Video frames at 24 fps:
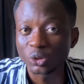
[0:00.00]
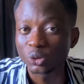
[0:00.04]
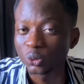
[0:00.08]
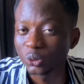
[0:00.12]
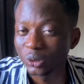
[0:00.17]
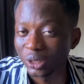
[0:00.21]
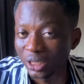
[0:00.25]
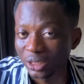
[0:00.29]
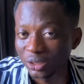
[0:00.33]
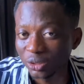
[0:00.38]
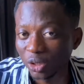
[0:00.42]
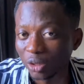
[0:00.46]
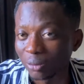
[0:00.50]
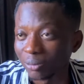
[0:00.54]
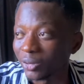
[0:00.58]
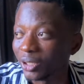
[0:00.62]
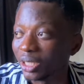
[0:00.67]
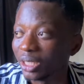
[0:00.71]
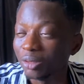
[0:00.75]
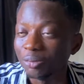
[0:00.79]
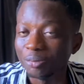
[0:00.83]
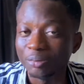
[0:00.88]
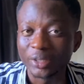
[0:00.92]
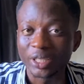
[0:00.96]
students
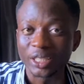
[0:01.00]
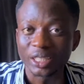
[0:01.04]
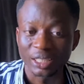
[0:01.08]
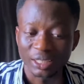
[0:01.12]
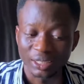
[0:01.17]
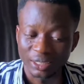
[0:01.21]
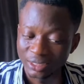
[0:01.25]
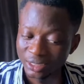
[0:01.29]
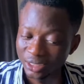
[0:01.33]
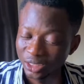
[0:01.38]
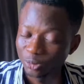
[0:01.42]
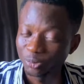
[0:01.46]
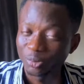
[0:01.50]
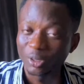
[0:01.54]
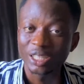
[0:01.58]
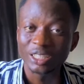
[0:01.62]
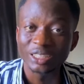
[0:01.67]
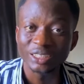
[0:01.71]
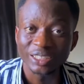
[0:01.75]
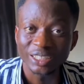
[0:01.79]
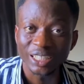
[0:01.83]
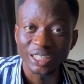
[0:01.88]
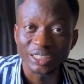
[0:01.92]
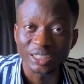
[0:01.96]
commonly make is
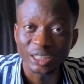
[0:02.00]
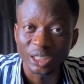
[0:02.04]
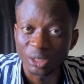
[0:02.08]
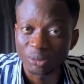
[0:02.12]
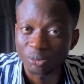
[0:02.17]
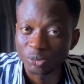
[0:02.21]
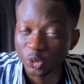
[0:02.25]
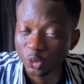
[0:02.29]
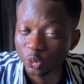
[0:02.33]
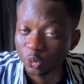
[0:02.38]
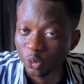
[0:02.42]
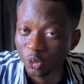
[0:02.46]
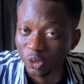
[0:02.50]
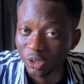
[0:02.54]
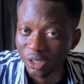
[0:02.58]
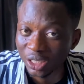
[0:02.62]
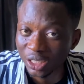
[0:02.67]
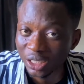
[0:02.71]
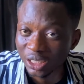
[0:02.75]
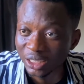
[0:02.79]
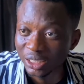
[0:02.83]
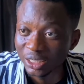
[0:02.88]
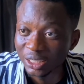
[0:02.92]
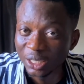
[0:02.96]
spelling their names
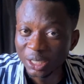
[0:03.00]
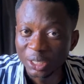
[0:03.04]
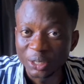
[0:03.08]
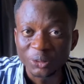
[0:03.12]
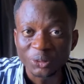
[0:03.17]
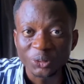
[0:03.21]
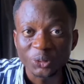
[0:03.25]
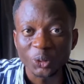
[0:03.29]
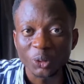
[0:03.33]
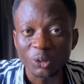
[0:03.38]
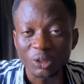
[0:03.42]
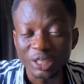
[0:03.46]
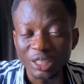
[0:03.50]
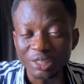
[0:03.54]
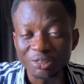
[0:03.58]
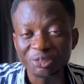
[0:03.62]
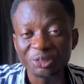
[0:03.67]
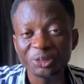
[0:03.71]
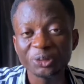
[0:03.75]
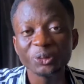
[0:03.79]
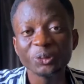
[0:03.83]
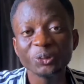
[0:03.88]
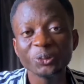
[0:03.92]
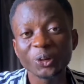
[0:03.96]
wrongly. So if you
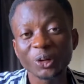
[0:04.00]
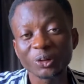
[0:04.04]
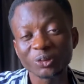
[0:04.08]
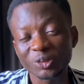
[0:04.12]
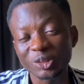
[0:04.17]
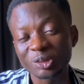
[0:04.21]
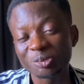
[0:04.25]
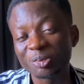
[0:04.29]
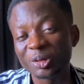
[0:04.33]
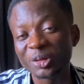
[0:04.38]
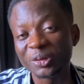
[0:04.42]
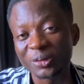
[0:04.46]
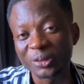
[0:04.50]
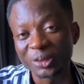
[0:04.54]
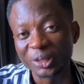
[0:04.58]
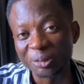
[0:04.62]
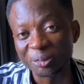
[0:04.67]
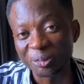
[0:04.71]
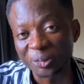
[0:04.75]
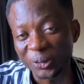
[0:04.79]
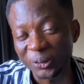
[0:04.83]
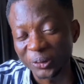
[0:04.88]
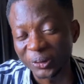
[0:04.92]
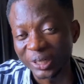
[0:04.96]
don't know how to spell your
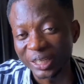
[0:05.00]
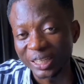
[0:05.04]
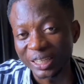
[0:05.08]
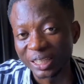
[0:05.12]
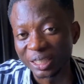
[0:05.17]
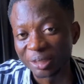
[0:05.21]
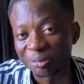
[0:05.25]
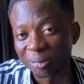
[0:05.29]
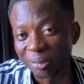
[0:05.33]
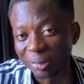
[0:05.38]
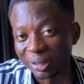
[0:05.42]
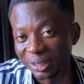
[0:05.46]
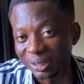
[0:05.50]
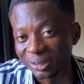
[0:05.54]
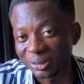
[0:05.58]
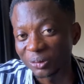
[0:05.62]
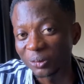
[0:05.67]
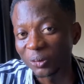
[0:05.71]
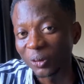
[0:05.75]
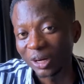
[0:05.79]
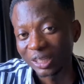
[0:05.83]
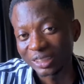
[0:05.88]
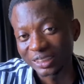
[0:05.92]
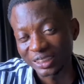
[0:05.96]
name correctly, please
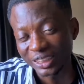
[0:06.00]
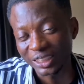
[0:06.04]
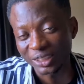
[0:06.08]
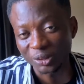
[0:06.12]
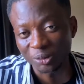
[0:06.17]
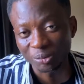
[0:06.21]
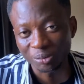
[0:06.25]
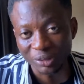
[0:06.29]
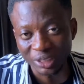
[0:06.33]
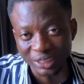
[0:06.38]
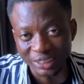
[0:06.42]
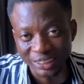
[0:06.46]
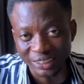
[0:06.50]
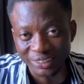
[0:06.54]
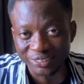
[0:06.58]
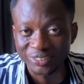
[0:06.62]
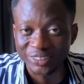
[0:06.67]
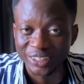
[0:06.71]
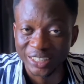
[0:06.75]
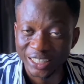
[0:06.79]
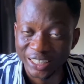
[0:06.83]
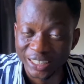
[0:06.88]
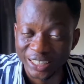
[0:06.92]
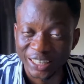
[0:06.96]
go and check your birth
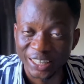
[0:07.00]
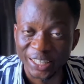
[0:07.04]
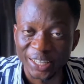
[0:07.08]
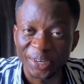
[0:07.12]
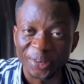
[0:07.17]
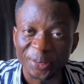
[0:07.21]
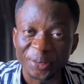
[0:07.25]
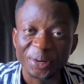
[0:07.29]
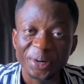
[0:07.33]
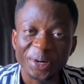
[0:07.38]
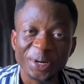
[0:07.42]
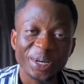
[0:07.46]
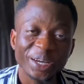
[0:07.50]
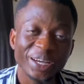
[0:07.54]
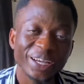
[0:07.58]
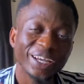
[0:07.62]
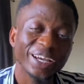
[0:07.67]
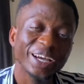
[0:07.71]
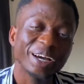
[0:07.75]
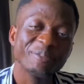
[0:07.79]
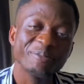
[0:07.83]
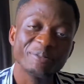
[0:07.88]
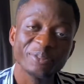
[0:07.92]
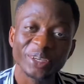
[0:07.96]
certificate now.
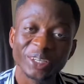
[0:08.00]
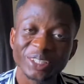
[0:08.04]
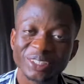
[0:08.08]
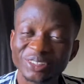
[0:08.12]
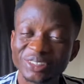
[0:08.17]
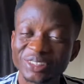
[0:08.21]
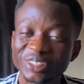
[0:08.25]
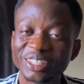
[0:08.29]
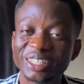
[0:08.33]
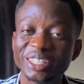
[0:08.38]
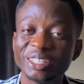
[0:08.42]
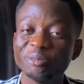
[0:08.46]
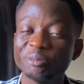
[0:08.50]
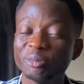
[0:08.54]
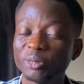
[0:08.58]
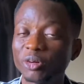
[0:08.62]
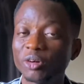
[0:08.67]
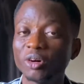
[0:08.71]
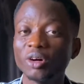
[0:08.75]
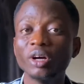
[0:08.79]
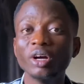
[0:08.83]
I'm just joking, but